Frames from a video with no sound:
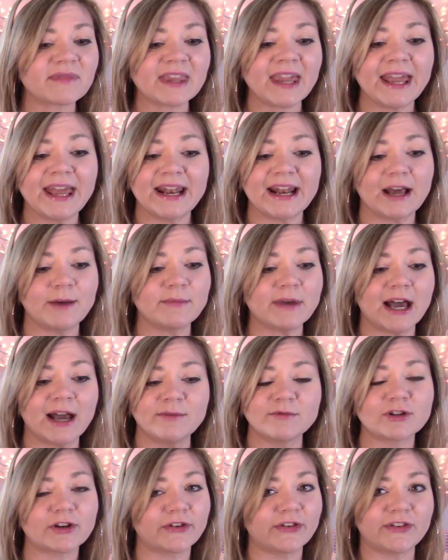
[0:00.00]
And
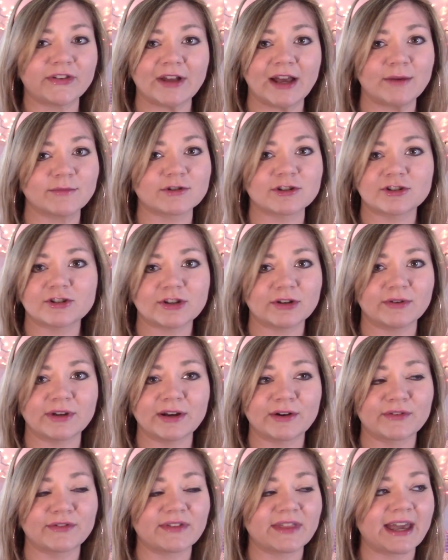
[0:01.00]
I'm just so
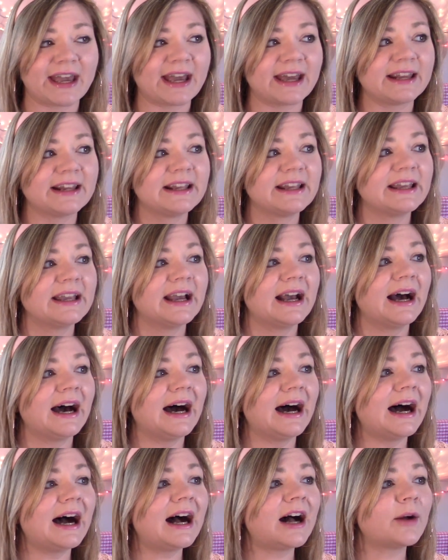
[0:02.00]
here for that.
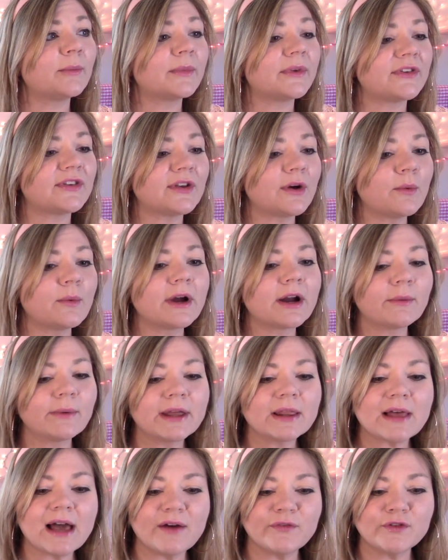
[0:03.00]
So where
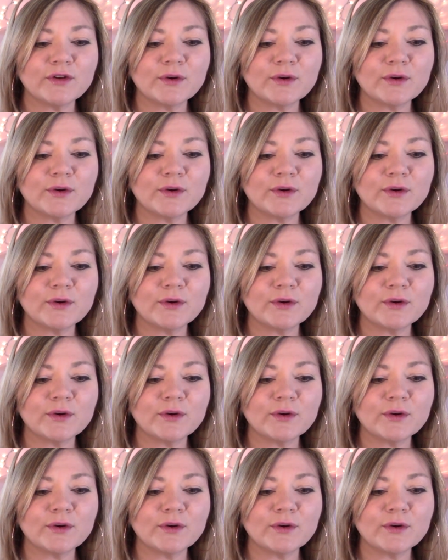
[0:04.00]
we left